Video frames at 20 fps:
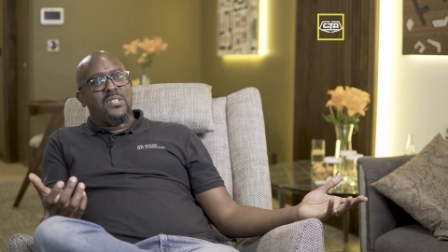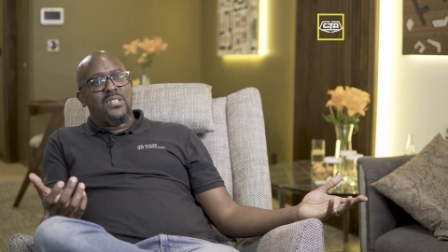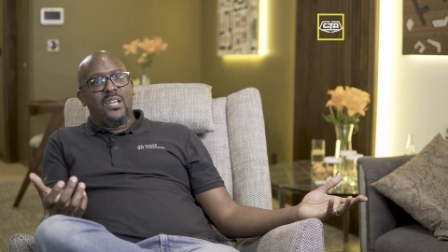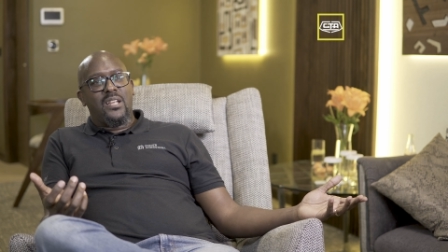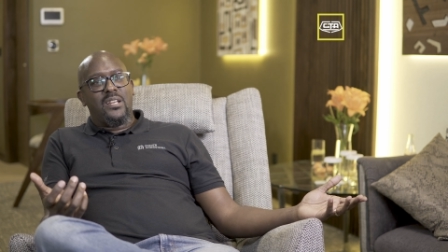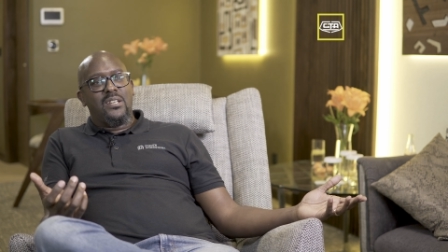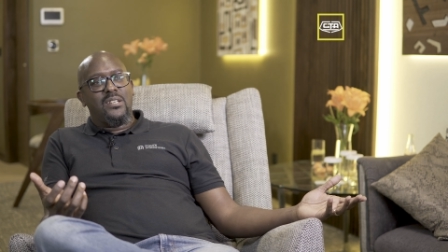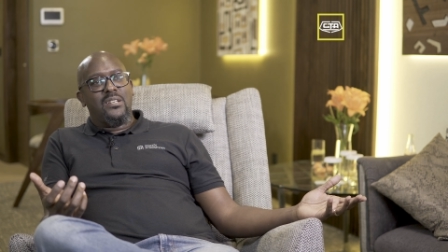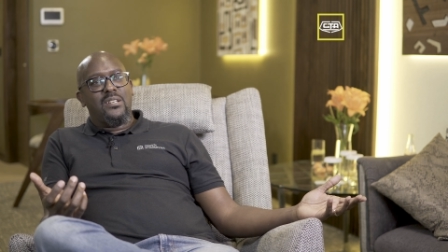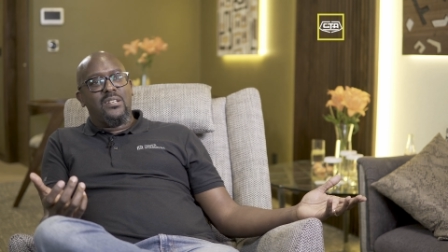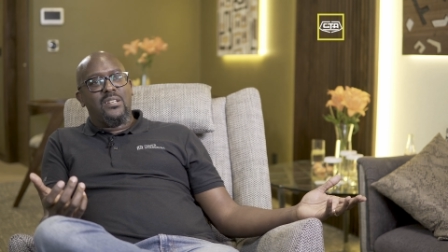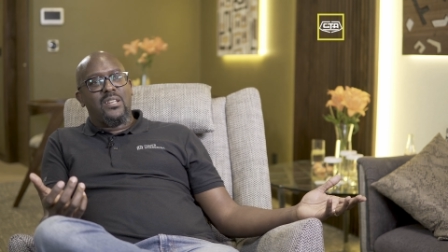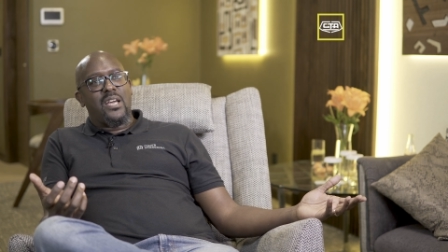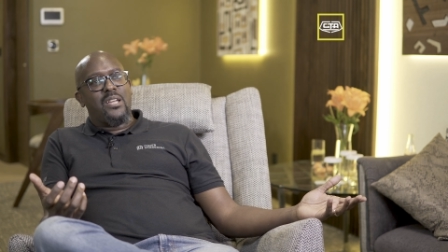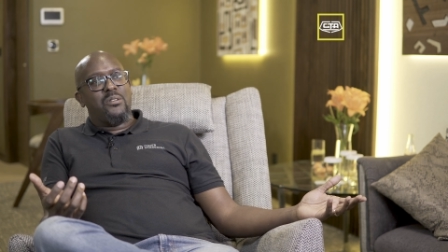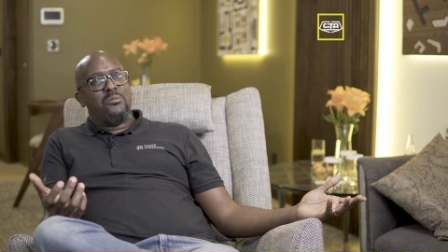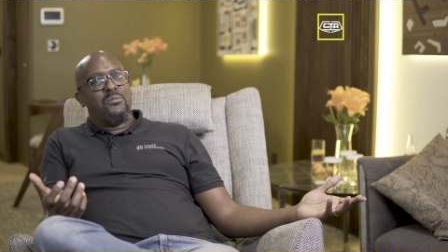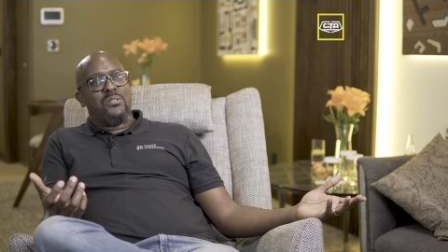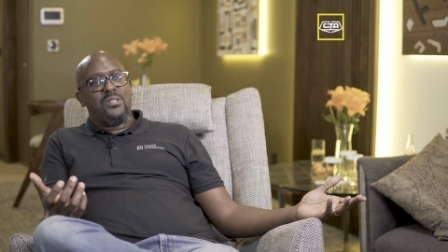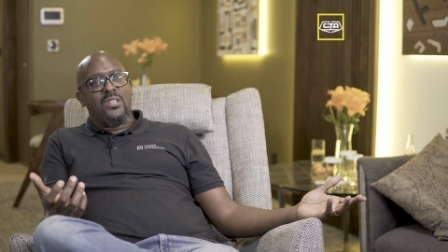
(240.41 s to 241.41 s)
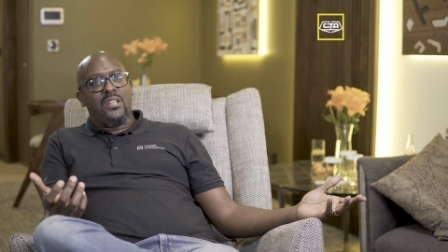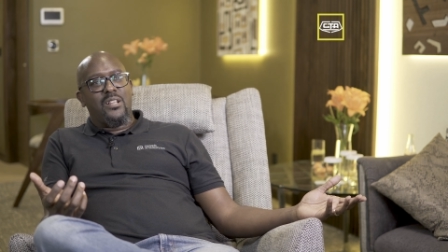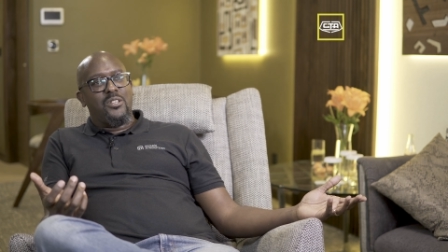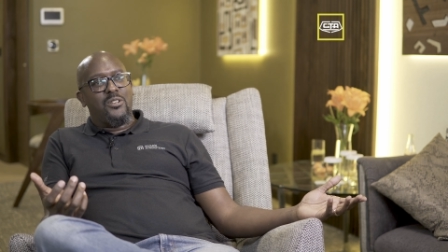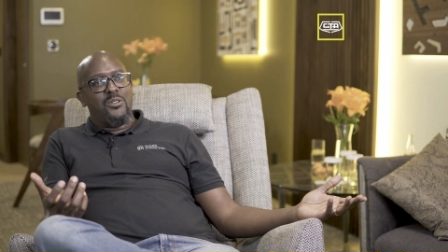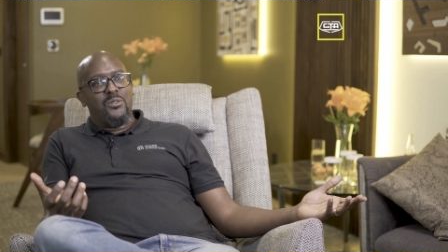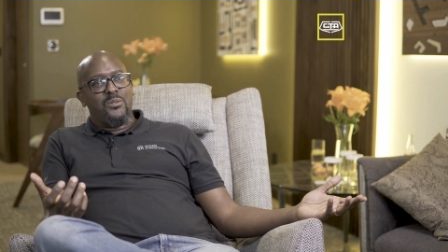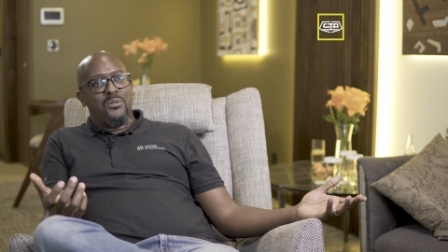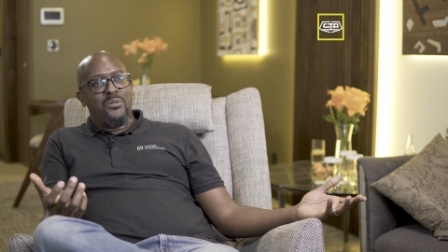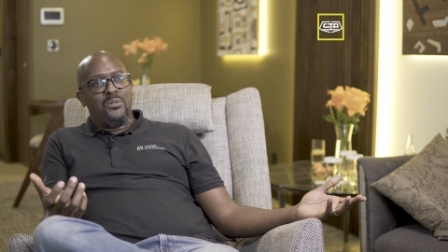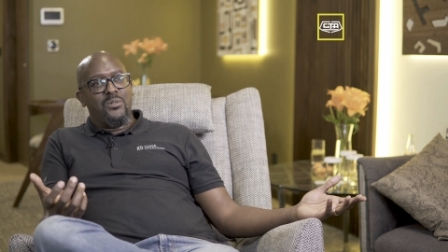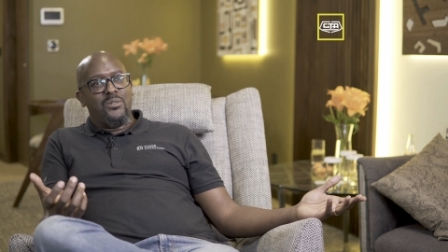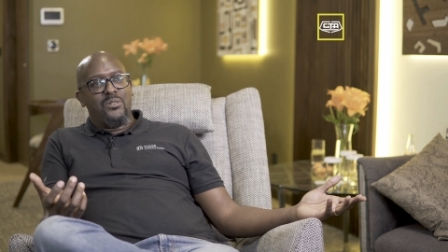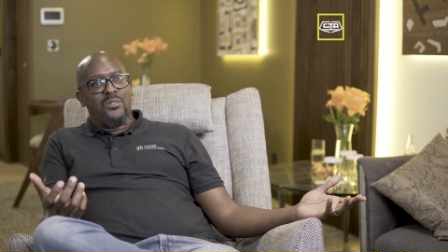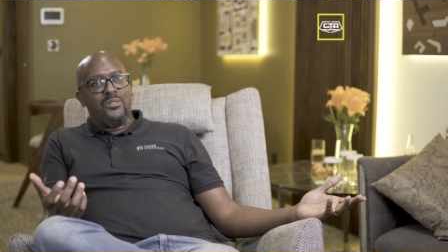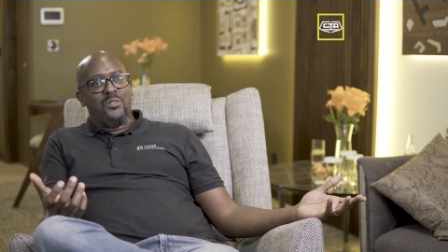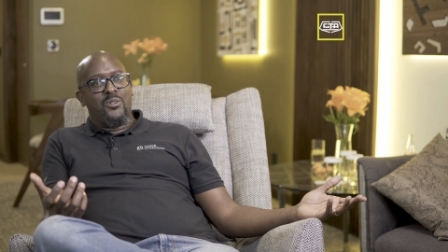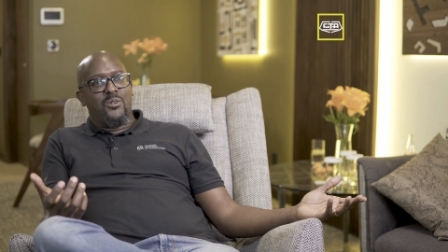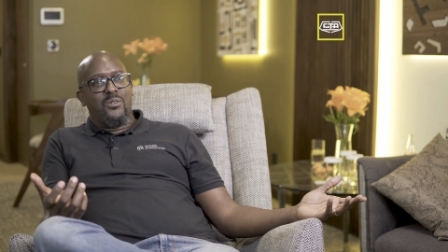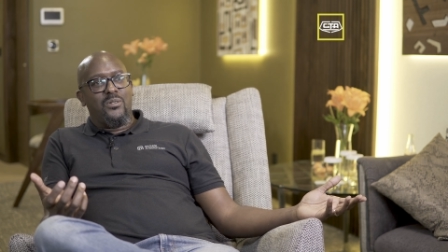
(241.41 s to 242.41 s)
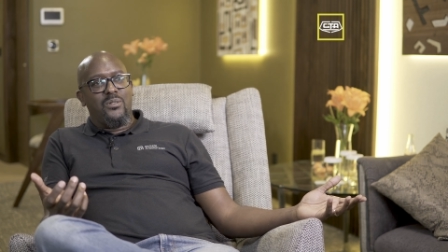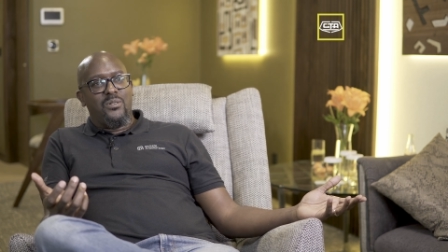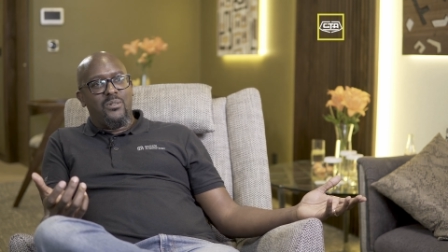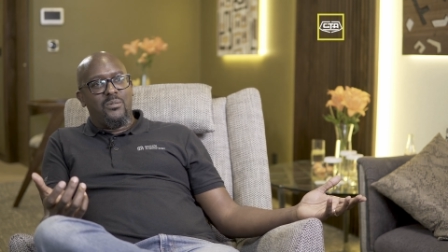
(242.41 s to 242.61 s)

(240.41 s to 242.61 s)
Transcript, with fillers: 10 nine will tell you no